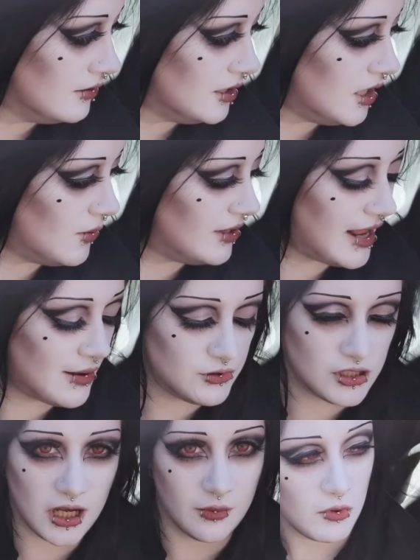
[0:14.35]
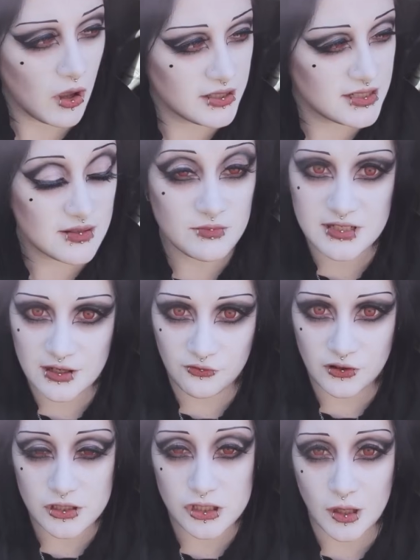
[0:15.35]
You want lamb chop? Going to some
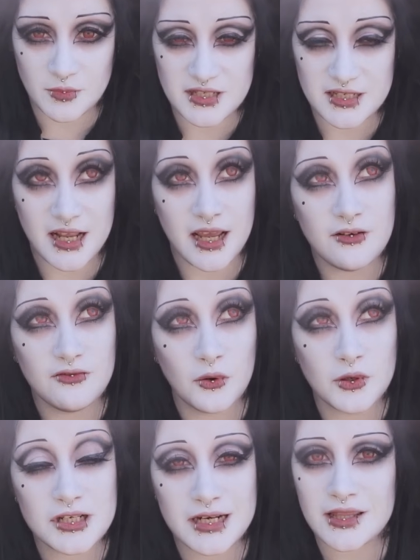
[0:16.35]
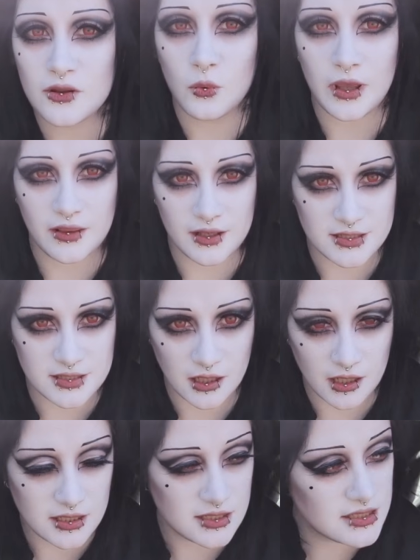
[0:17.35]
different shops today. Fortunately, the weather is
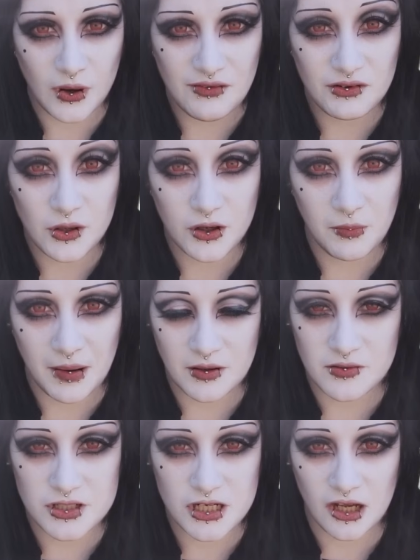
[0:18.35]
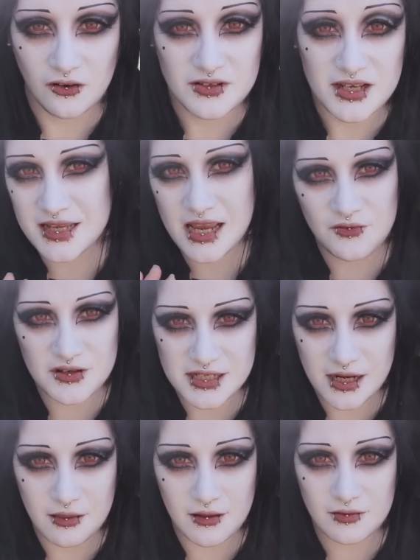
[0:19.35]
nice. We'll have a look around on the shelves, see if there's
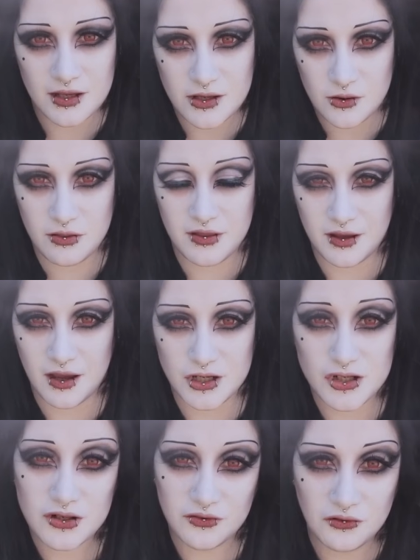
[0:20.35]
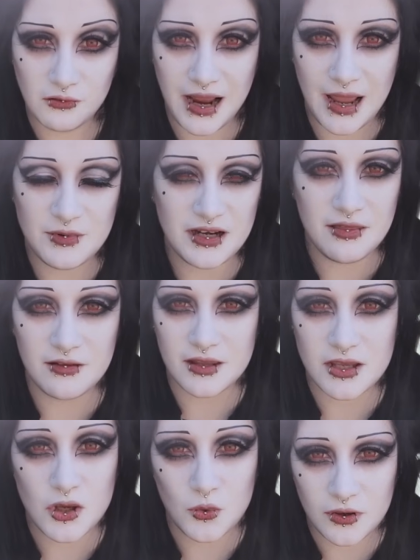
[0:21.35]
anything that you think I should have grabbed, anything
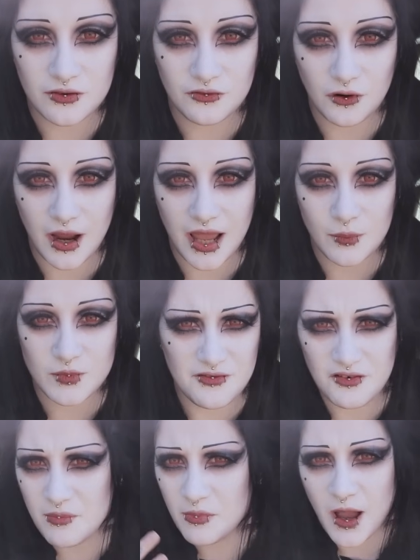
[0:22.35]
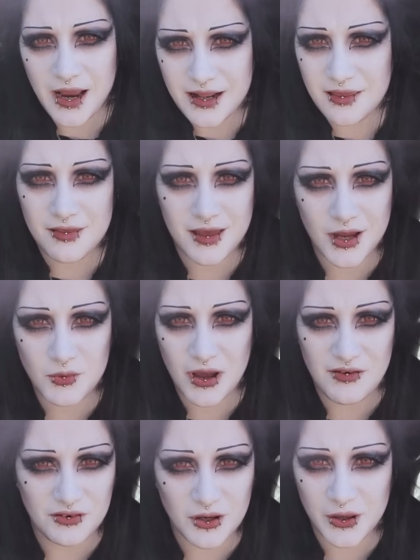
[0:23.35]
that you would have grabbed. If I buy anything, we'll
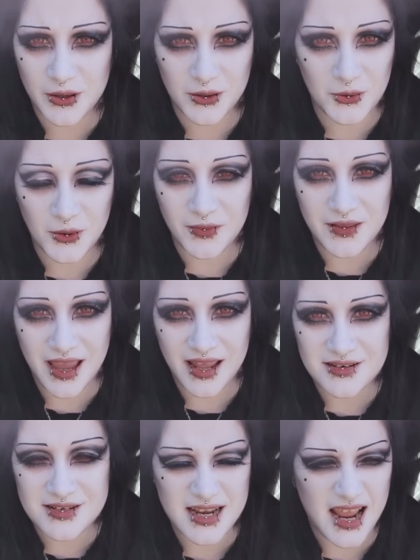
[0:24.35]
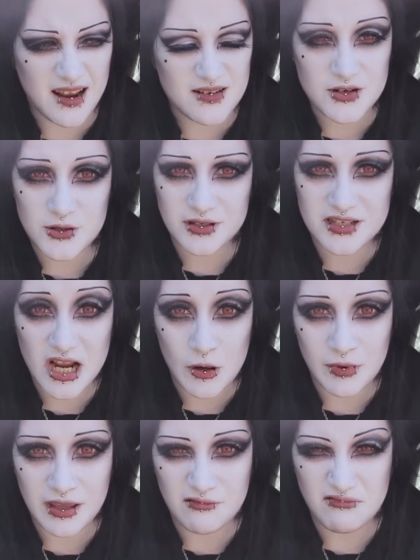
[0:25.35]
have a look at it all at the end, and you can tell
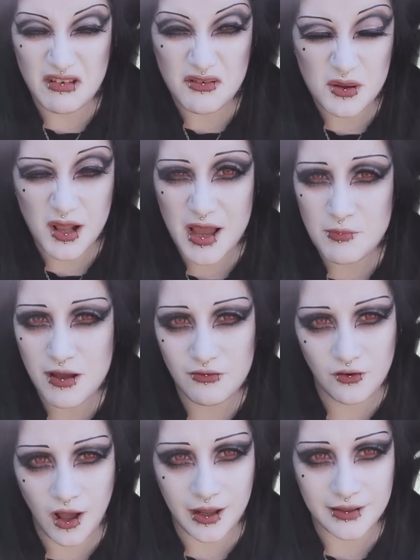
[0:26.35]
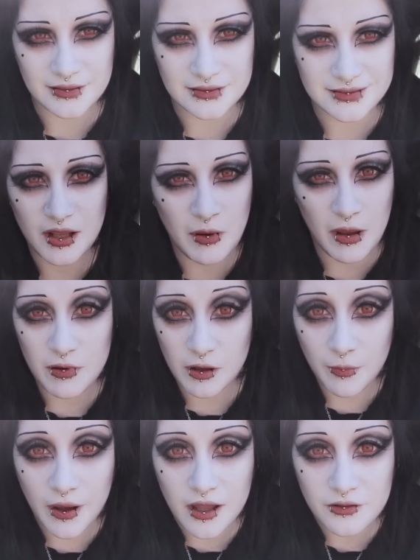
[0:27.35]
me if you like my finds. There may be a
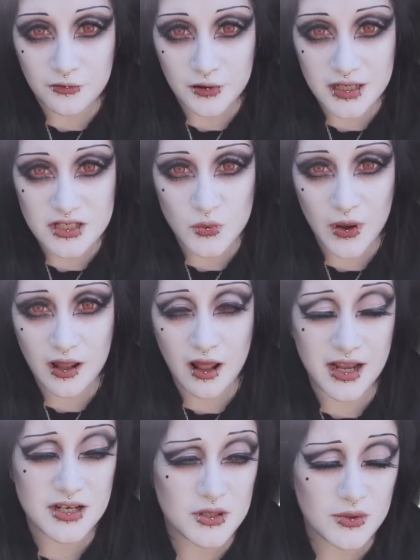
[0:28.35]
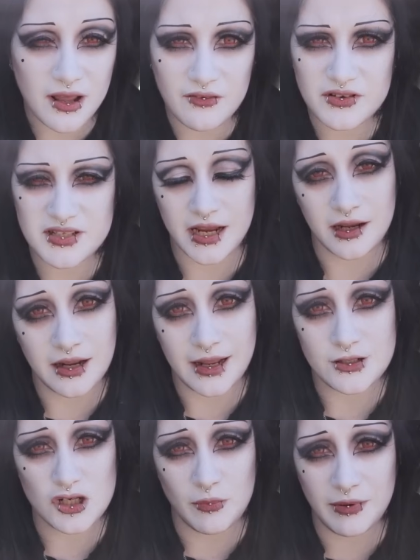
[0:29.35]
part three as well. I do love
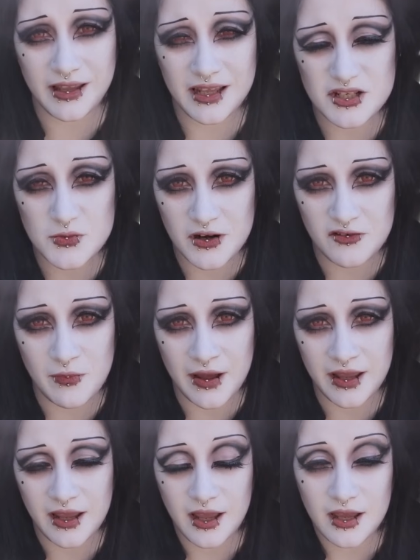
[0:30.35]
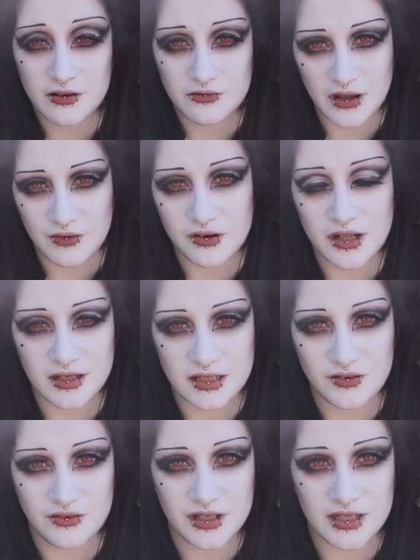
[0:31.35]
second-hand shopping. It is one of my favorite
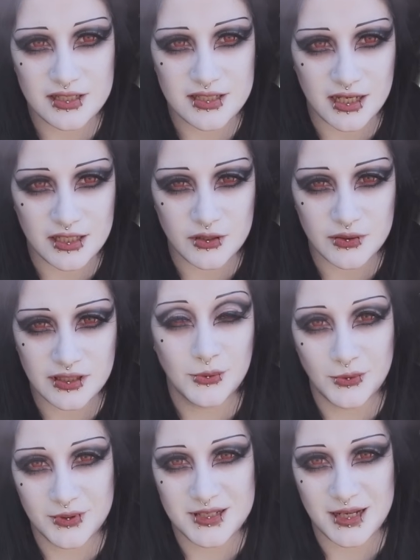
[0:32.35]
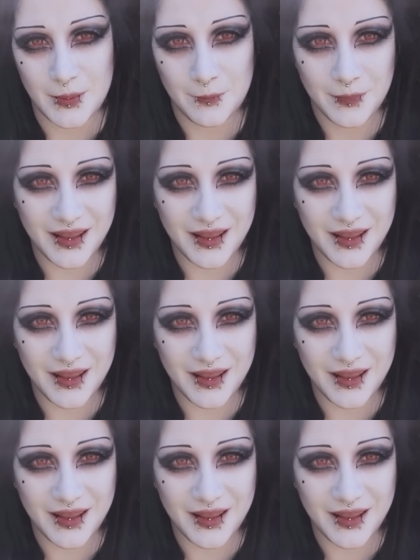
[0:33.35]
activities. I do it all the time.